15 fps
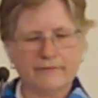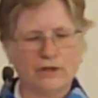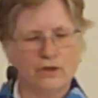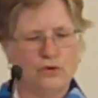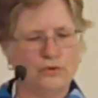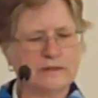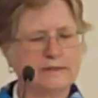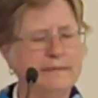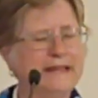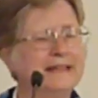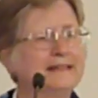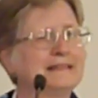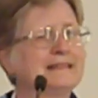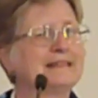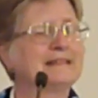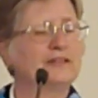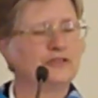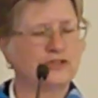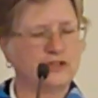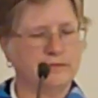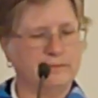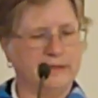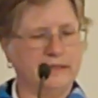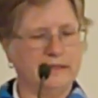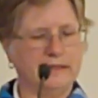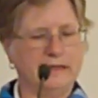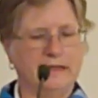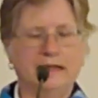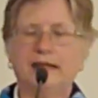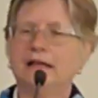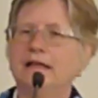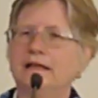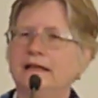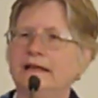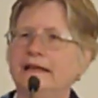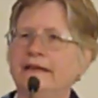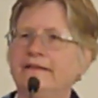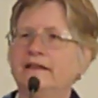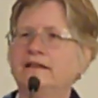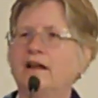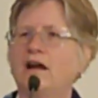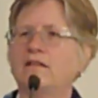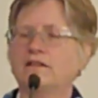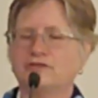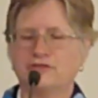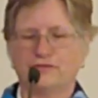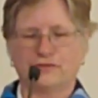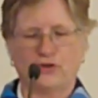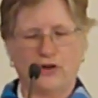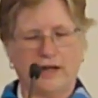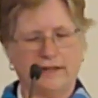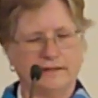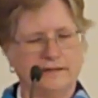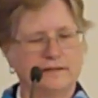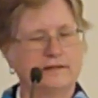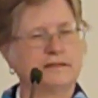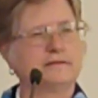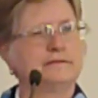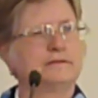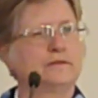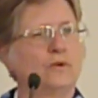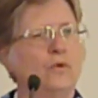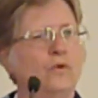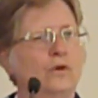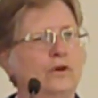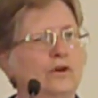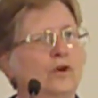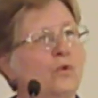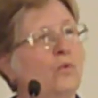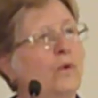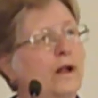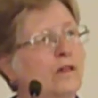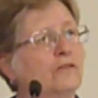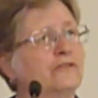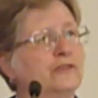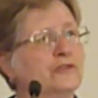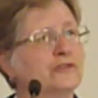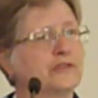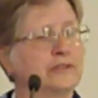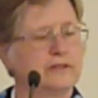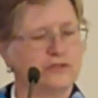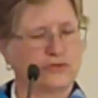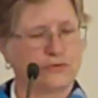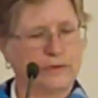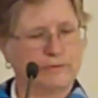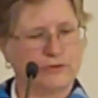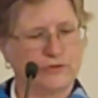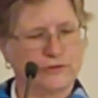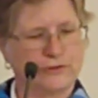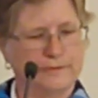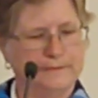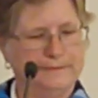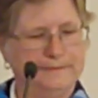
who was a man considered to be in the knowledge of Christ, or well versed in Scripture.